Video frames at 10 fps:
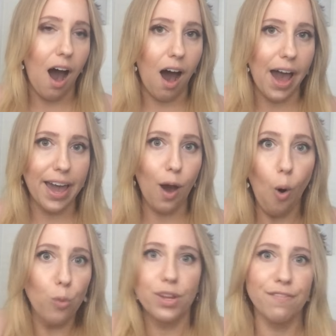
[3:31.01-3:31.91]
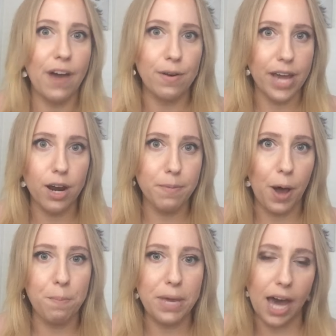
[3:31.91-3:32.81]
I only found out
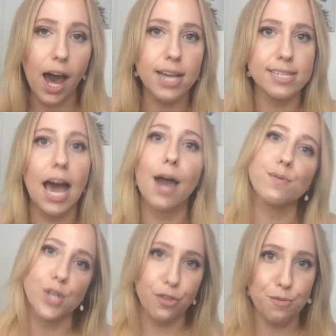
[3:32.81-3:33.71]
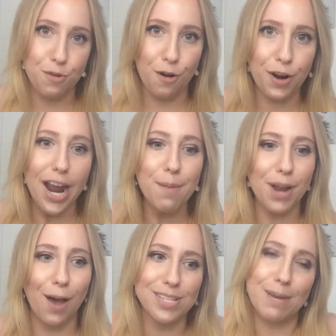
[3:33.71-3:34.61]
about because I was on their program
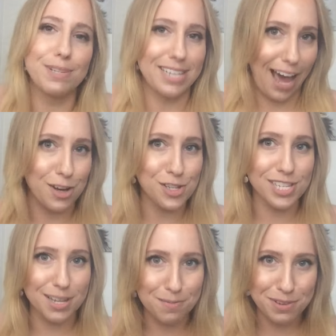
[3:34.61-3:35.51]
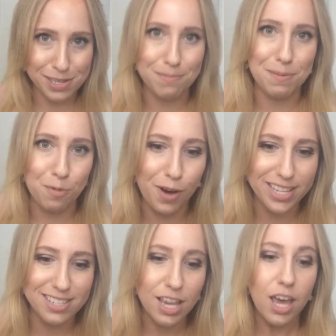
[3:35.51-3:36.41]
and I was able to cash in some of my
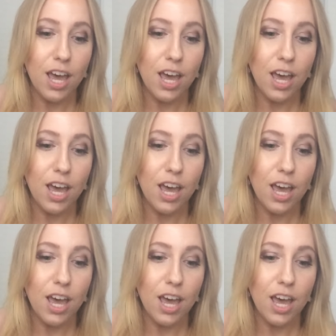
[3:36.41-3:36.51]
points.